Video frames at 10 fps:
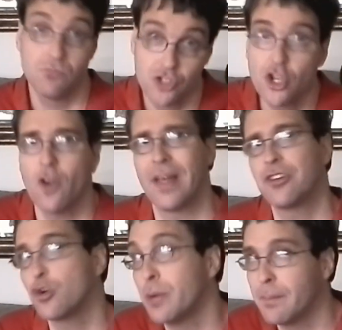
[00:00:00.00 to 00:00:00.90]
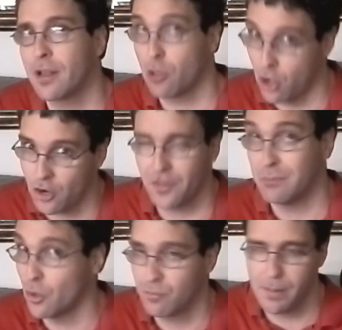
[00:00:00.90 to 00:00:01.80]
Sure, that took me a bit longer
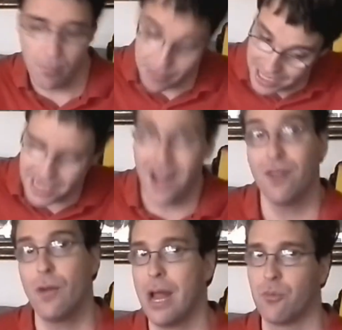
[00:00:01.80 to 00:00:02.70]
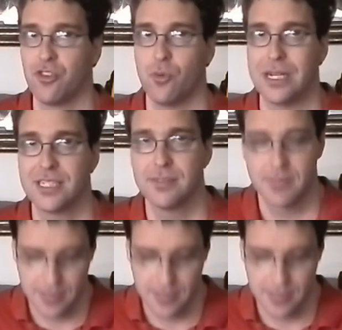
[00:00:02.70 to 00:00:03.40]
than most people, but I got around to it.